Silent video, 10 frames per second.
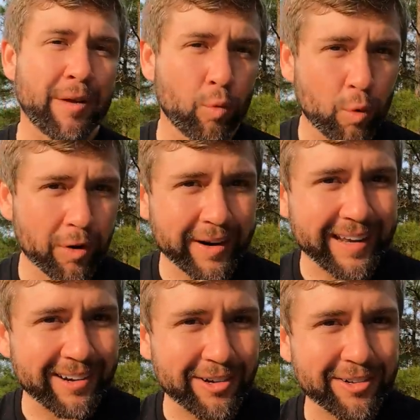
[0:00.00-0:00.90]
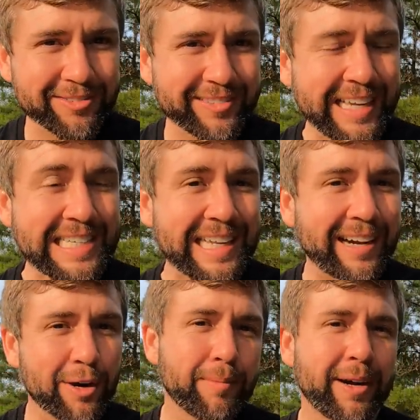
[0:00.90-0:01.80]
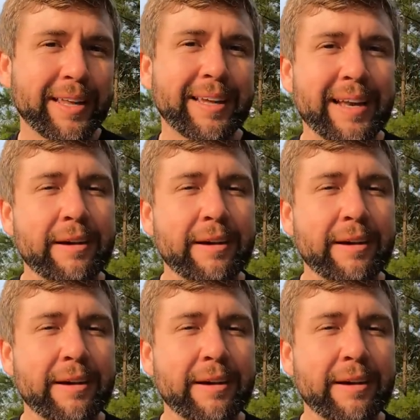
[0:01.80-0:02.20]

and worry on things like our money and